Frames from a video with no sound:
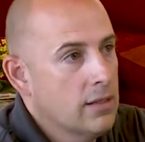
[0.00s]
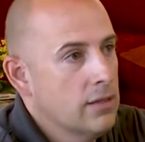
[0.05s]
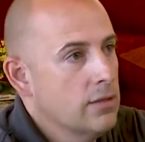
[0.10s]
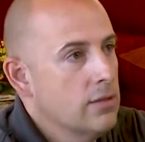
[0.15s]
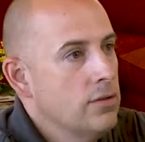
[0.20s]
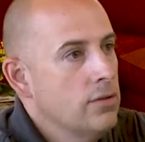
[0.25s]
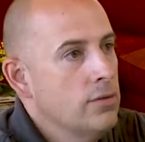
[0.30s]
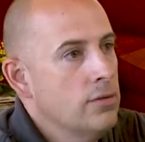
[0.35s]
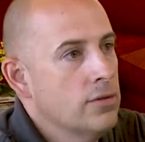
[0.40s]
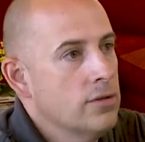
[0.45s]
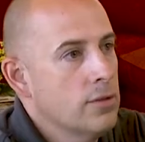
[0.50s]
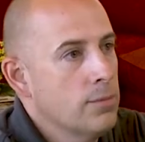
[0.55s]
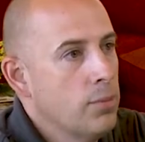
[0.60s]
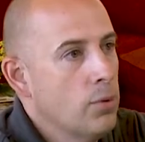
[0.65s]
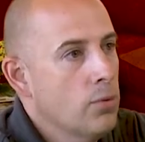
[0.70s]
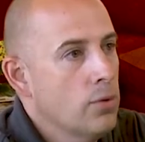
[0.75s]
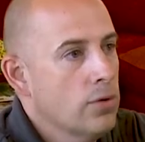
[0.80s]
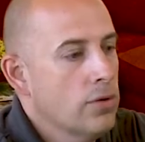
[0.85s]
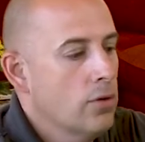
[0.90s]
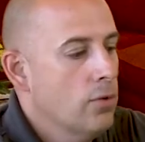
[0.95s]
to
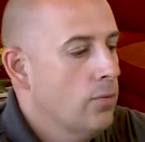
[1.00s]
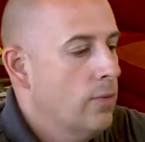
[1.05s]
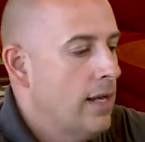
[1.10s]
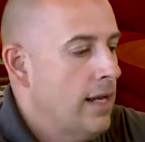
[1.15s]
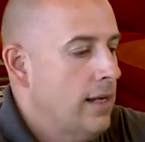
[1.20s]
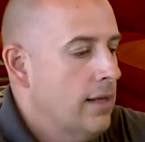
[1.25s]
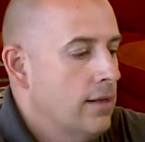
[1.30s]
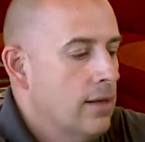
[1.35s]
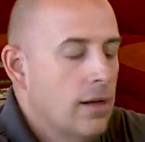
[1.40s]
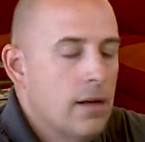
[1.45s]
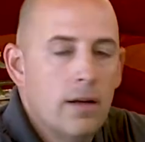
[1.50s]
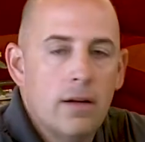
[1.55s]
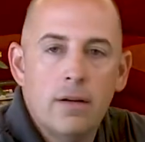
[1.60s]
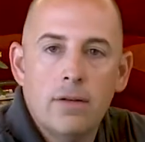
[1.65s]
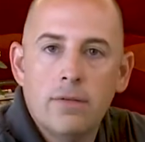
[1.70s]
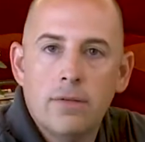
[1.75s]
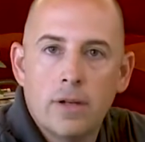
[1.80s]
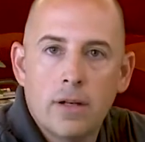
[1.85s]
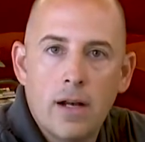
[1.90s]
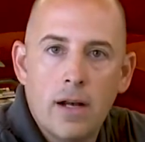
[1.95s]
support the weight
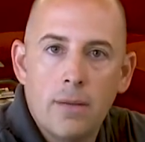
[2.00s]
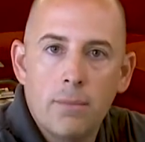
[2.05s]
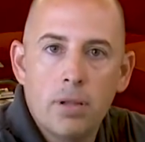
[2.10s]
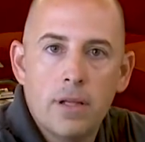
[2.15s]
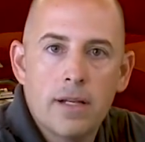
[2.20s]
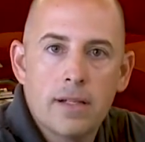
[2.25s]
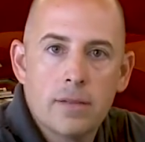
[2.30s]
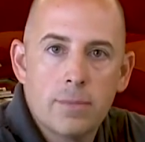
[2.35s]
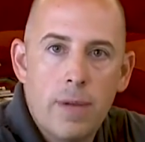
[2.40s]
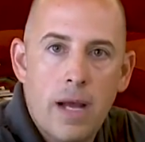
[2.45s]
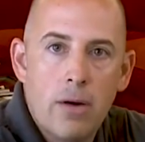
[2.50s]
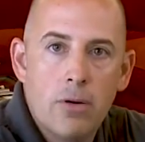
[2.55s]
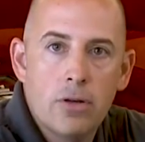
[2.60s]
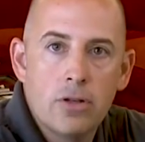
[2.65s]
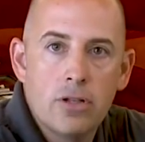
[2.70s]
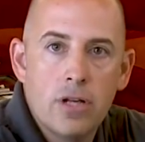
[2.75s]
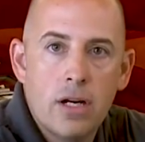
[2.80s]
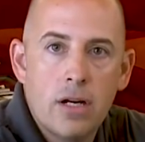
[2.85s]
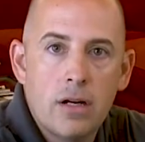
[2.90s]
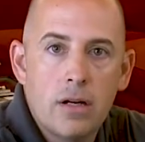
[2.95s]
of a complex power
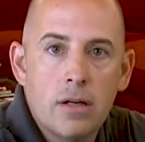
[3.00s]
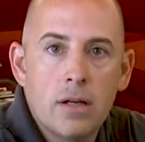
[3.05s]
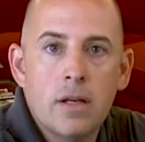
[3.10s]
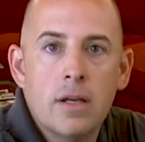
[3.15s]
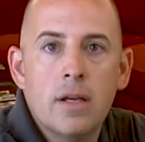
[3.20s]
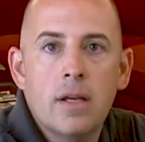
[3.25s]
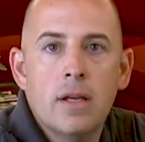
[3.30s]
chair.